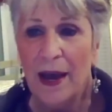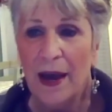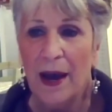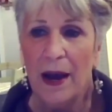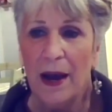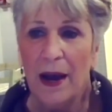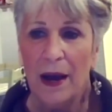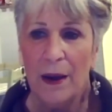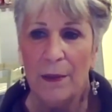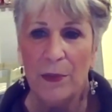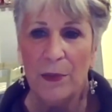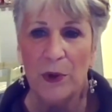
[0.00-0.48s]

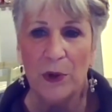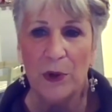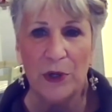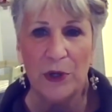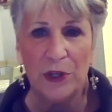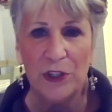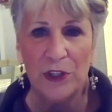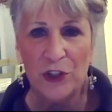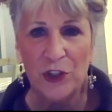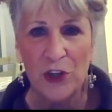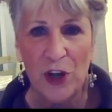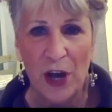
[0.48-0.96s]
um, or you
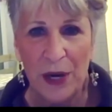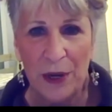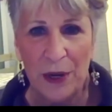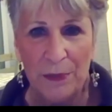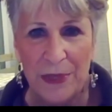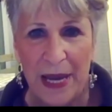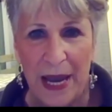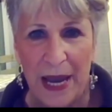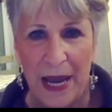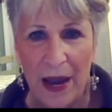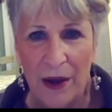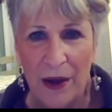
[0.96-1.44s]
can jot them
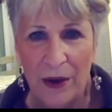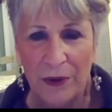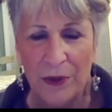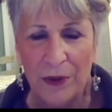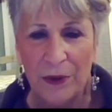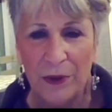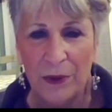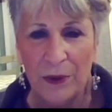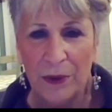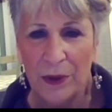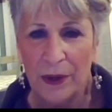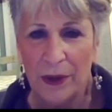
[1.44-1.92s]
down
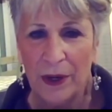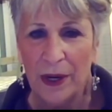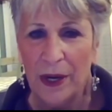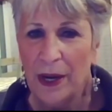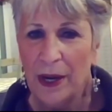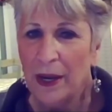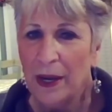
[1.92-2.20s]
or